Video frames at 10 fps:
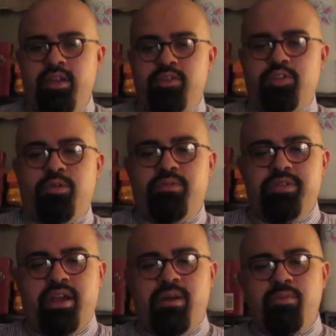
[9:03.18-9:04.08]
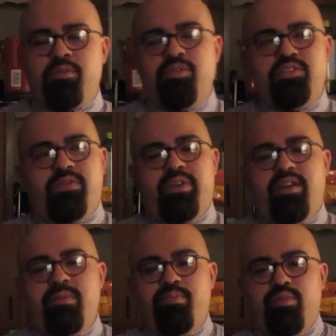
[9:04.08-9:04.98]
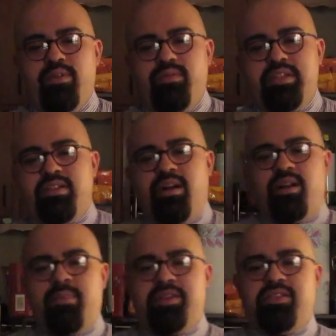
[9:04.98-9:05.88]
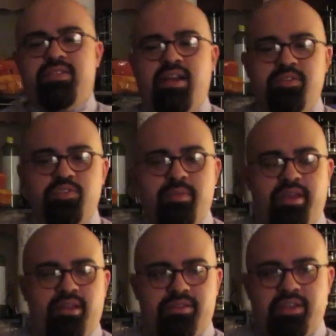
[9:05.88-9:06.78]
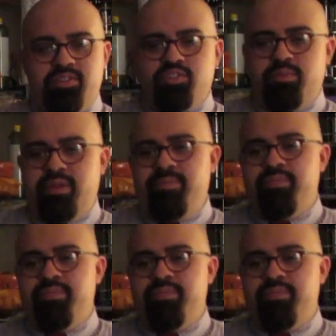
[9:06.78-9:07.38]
So now we're going to very briefly talk about the sounds you make on the instrument.